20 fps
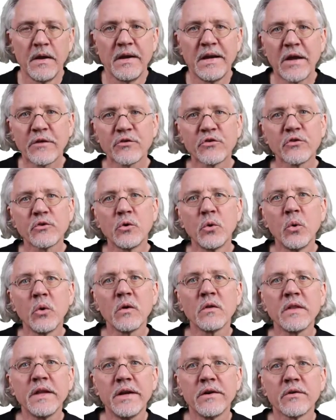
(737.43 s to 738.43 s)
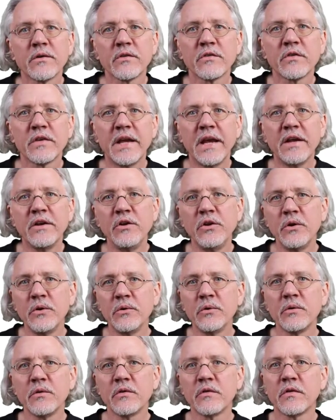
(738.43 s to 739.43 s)
Now, school leaders can
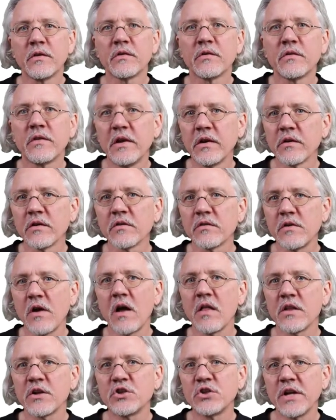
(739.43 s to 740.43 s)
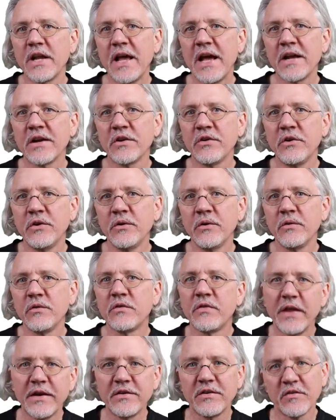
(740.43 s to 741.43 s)
use the skills, knowledge, and
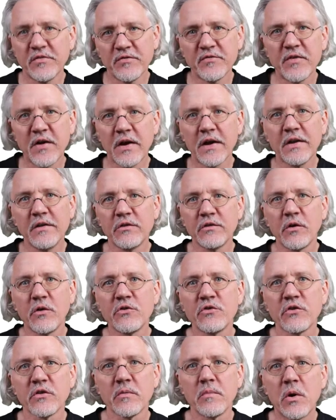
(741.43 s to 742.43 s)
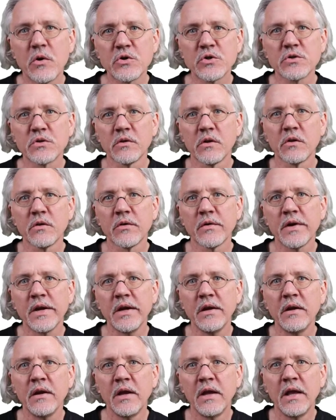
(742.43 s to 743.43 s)
attitudes that define social emotional
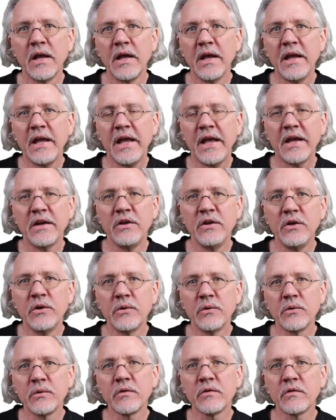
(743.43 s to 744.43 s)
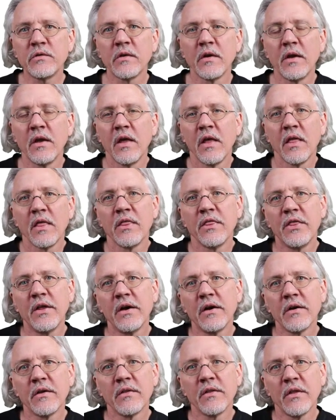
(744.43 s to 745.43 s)
learning and use
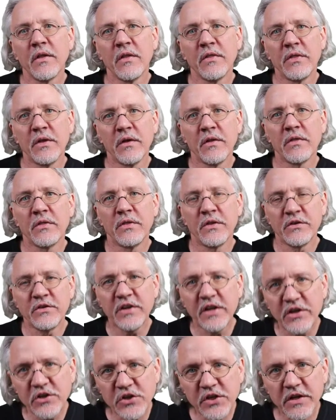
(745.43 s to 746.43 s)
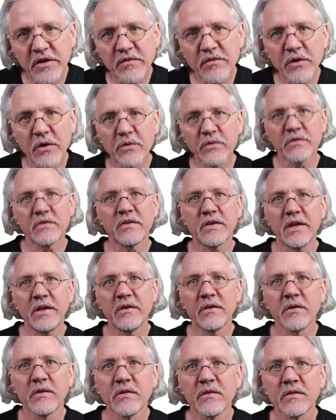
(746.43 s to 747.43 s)
the teaching of those
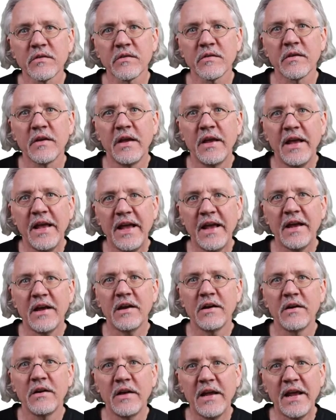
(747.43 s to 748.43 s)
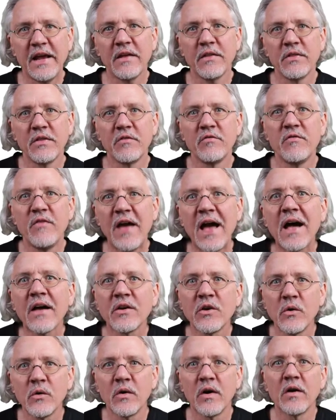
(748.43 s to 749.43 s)
skills and the
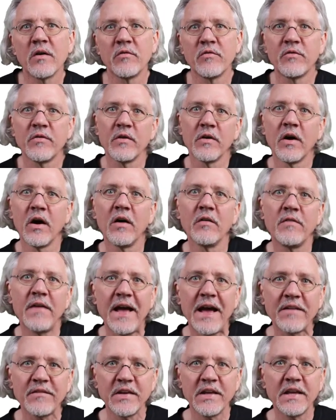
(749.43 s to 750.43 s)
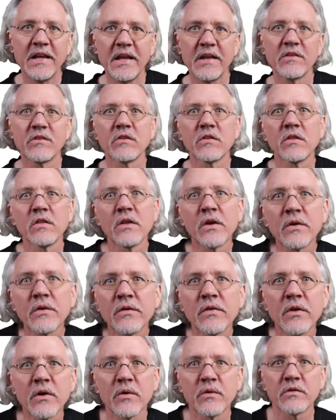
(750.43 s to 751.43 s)
value of having kids
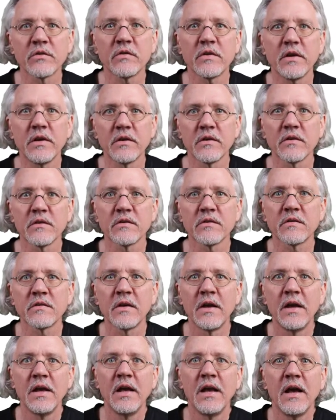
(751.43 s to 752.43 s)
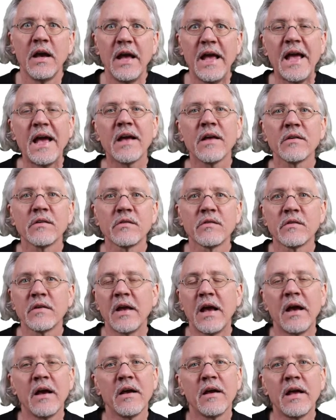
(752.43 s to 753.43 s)
learn those skills as
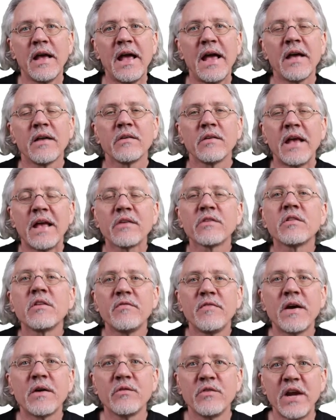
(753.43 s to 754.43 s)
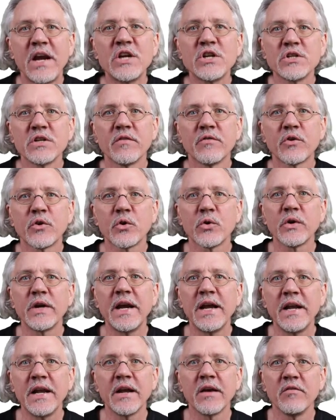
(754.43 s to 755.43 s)
the foundation of
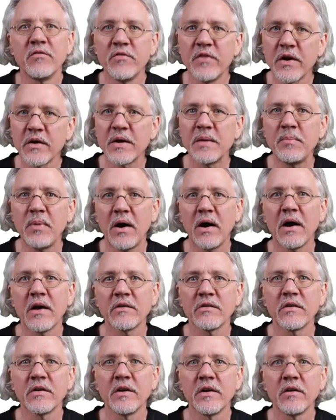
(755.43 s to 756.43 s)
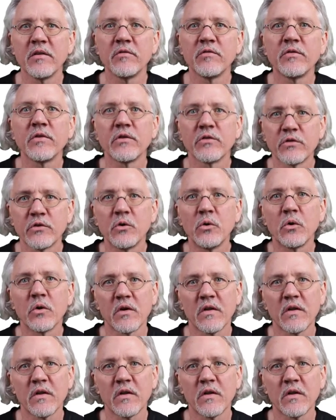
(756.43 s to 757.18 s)
creating a very positive school